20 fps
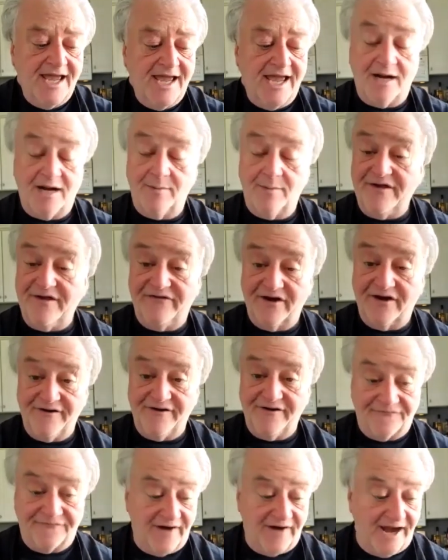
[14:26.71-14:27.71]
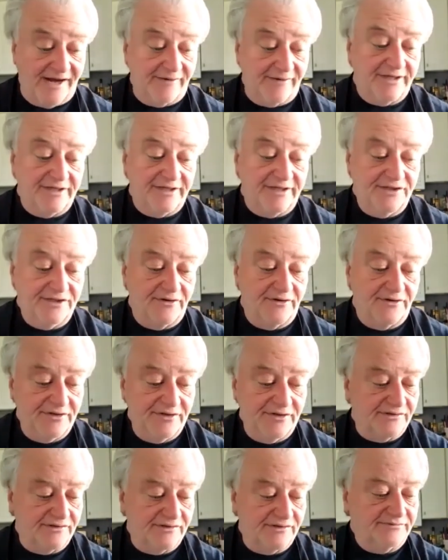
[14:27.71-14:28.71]
And it'll be very fragrant. You'll
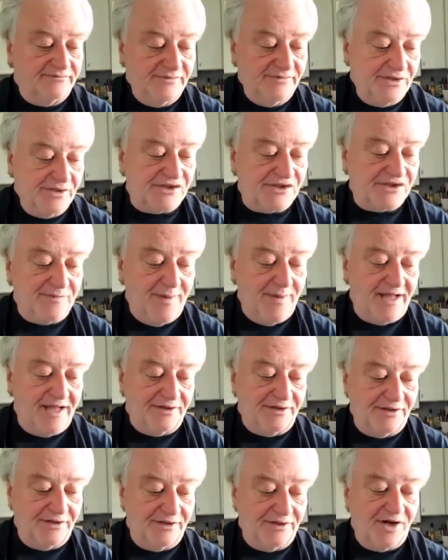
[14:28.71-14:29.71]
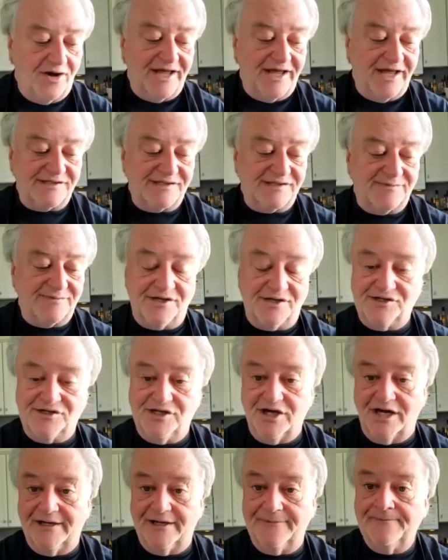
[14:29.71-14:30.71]
smell it and you go, oh, that smells
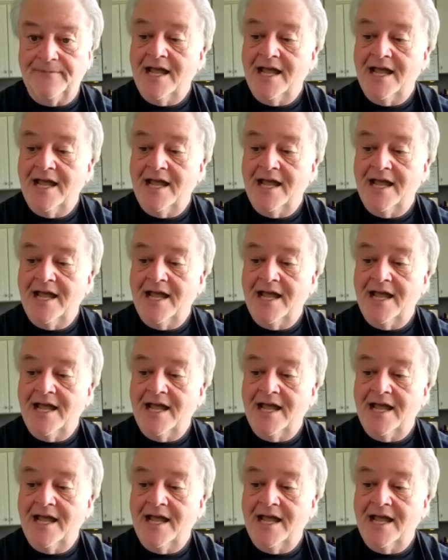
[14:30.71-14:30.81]
good.